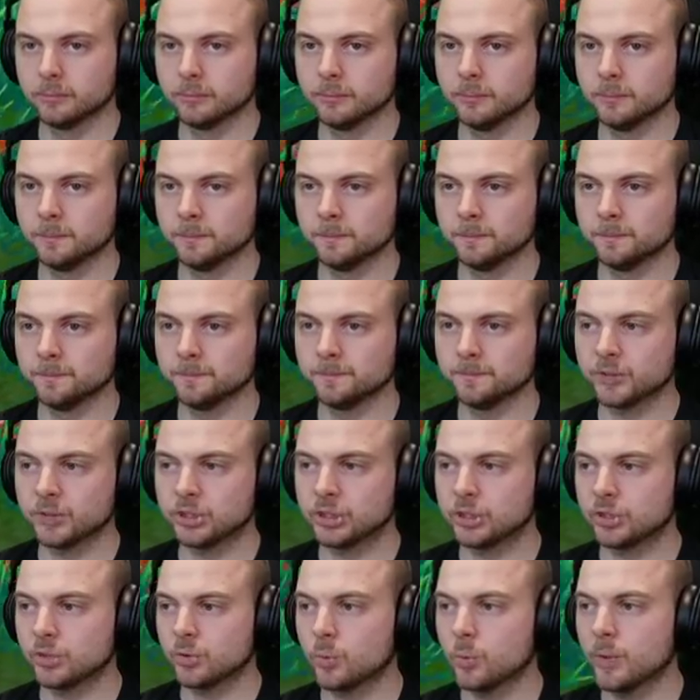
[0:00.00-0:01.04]
Mm,
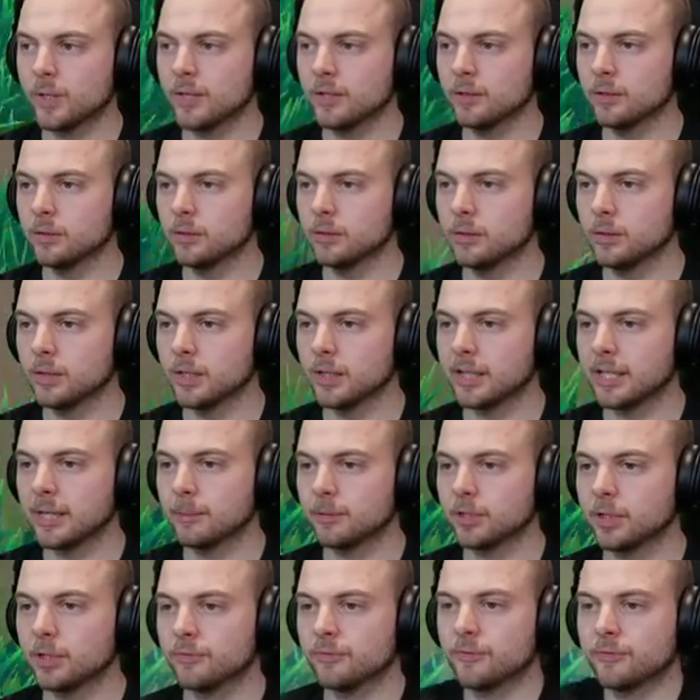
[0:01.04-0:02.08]
Squirtle. Okay, I'm
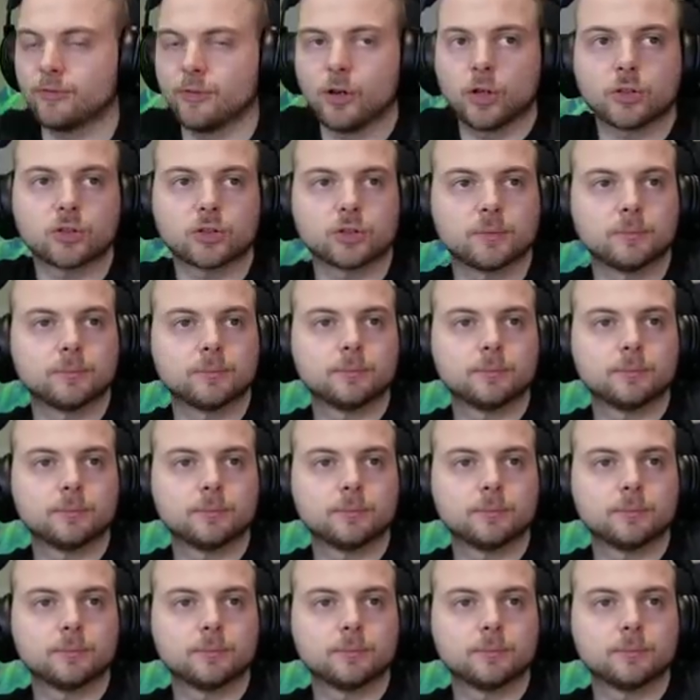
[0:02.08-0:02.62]
gonna go for Fox.